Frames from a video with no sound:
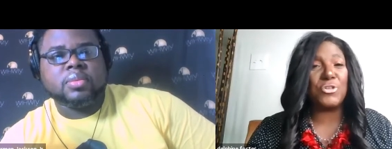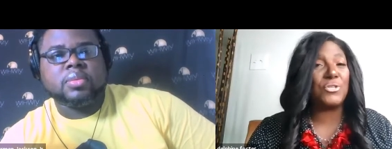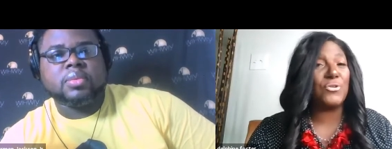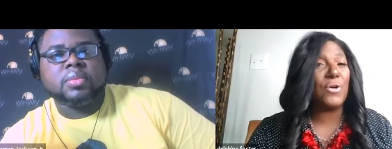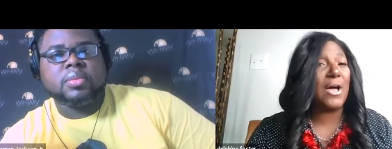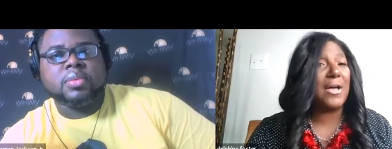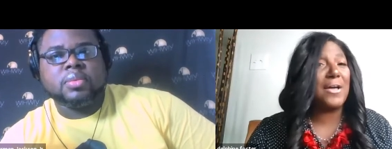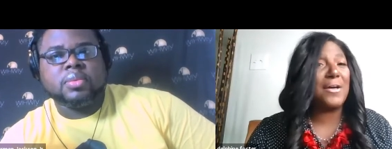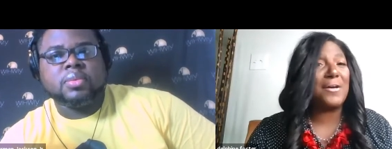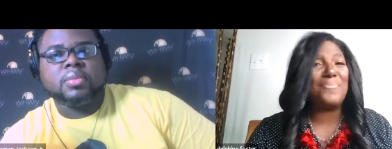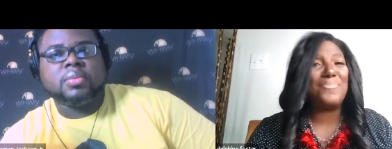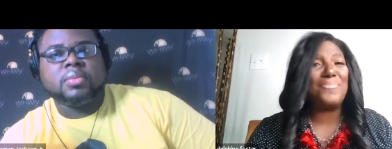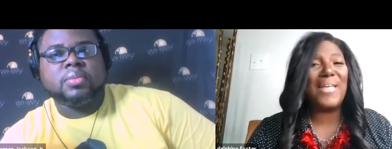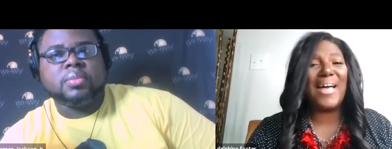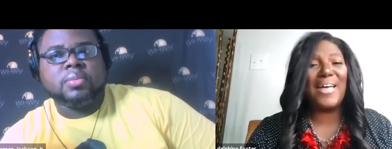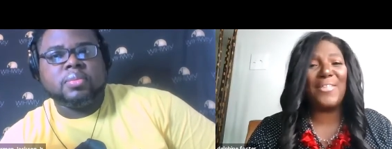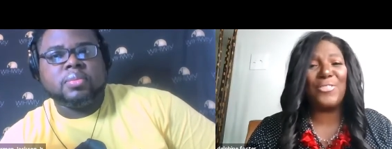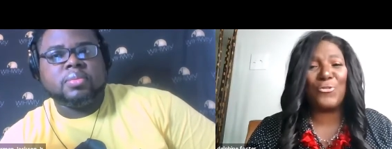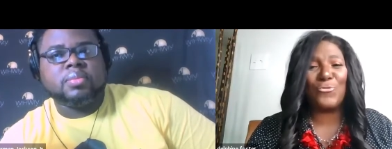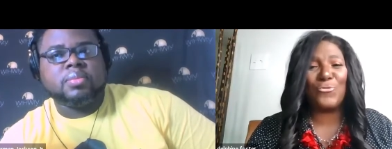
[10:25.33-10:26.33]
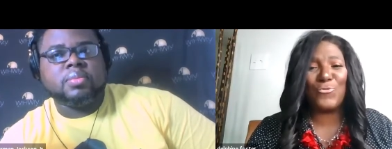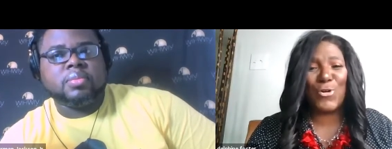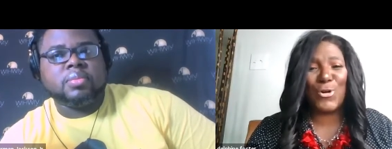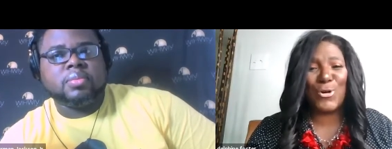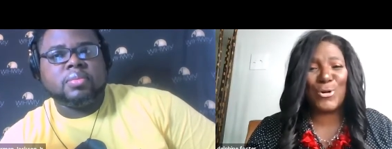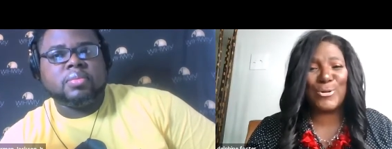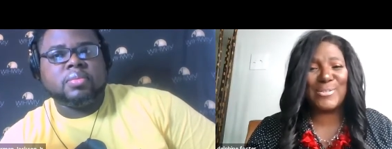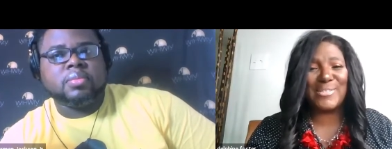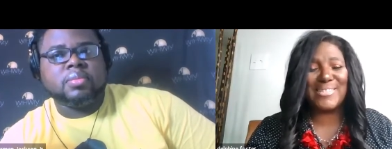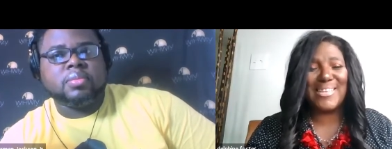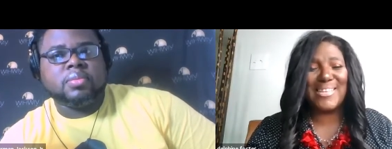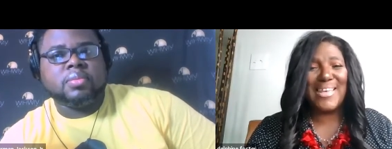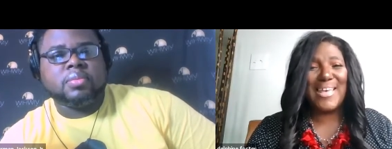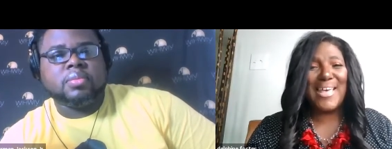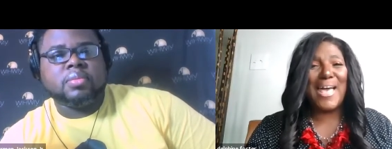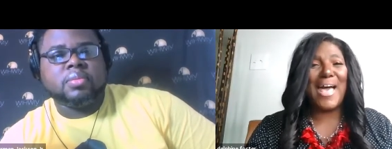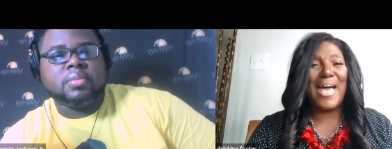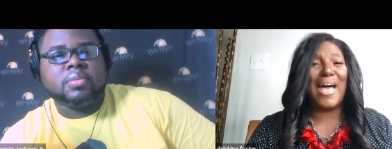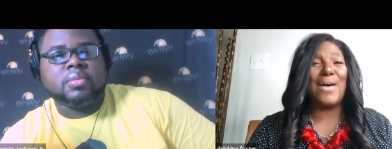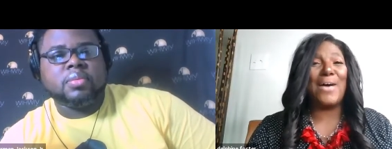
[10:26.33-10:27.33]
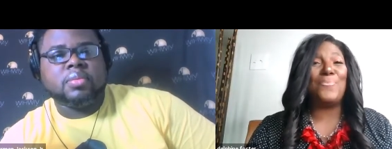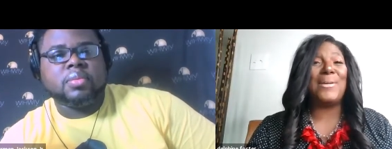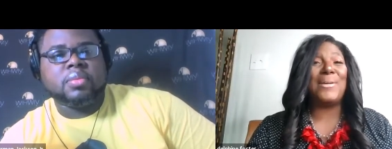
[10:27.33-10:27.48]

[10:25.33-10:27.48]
Speaker 1: So I am not the first, um,